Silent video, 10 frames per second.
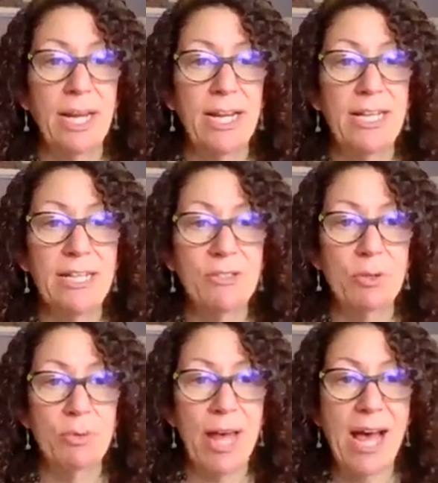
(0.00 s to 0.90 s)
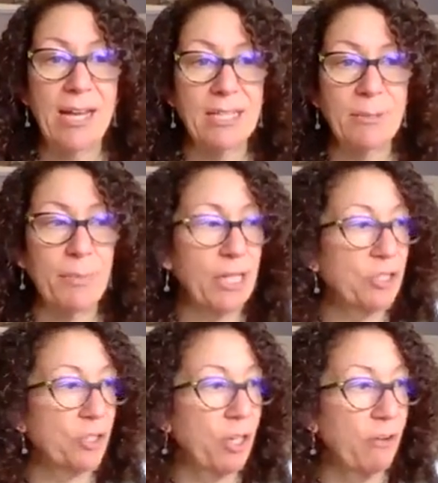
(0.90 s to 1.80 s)
And so that is a
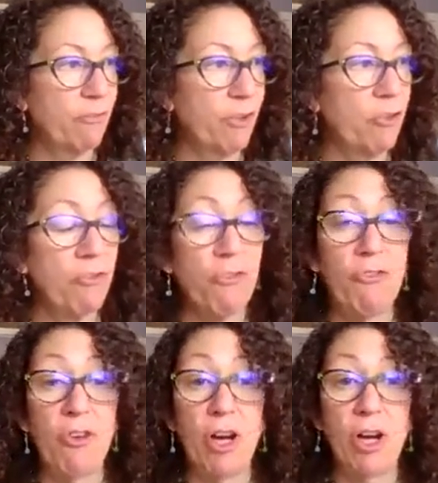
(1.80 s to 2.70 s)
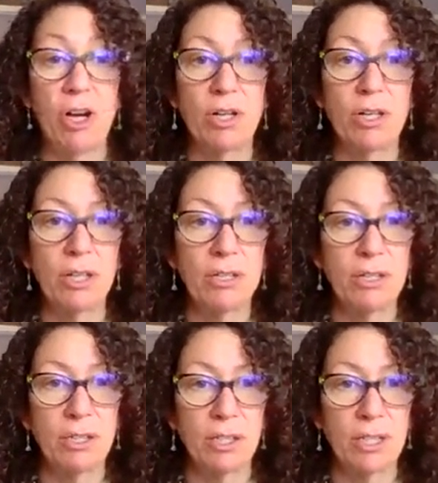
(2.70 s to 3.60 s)
picture of fog
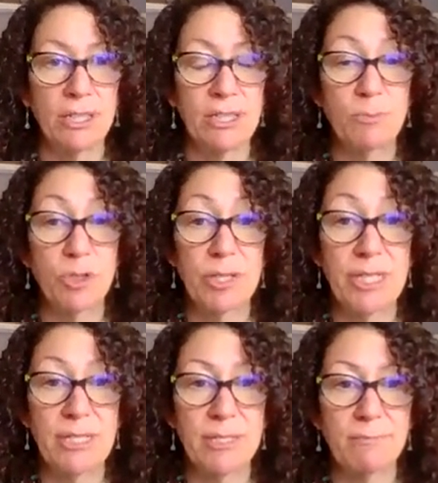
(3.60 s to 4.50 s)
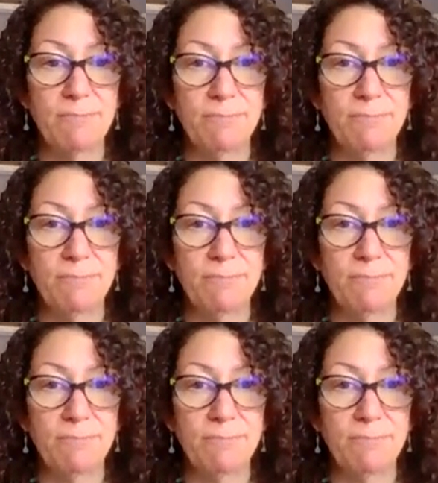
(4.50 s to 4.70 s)
on some trees.